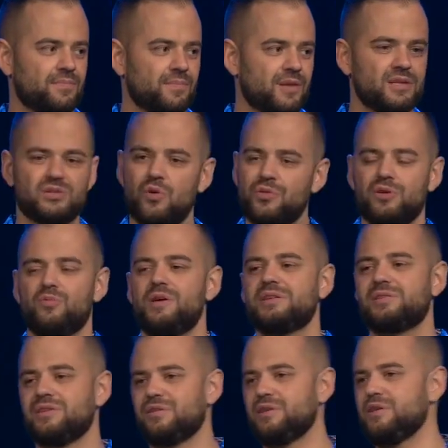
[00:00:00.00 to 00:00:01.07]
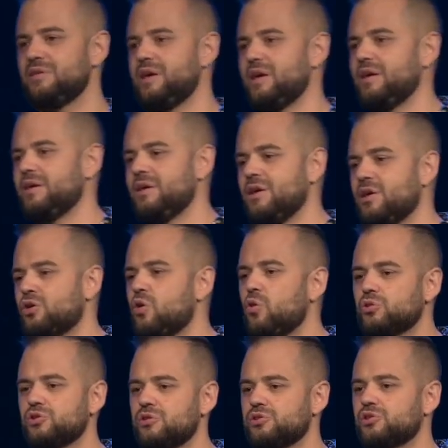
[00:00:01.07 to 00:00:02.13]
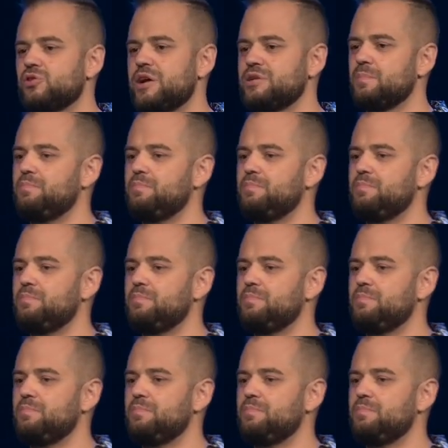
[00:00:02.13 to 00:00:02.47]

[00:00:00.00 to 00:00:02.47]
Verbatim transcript: It's only recently that culture has tried to